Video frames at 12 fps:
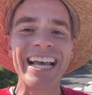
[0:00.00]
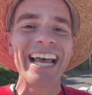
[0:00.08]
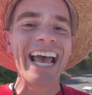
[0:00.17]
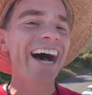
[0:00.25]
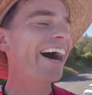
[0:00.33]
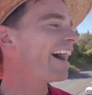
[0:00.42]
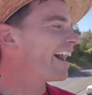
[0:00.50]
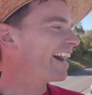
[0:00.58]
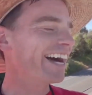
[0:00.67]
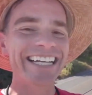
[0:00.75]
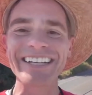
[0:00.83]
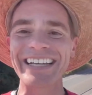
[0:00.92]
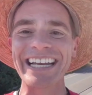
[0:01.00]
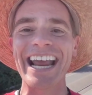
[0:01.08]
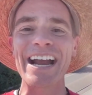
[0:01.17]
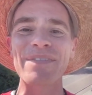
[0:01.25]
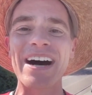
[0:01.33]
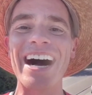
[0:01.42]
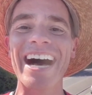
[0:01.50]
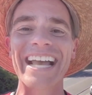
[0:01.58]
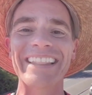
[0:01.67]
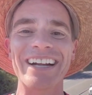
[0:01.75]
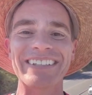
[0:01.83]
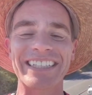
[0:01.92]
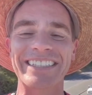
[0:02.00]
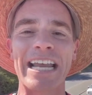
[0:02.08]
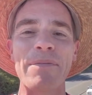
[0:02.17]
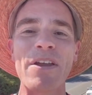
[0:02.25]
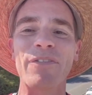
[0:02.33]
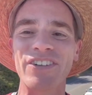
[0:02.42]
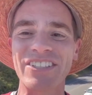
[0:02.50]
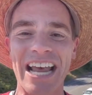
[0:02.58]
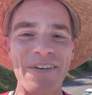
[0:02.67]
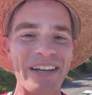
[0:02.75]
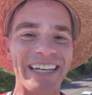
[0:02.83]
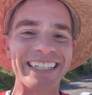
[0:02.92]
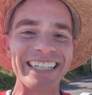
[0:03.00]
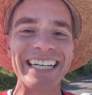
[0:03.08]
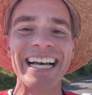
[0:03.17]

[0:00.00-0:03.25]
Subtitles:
I can hear behind, there's a semi for semi.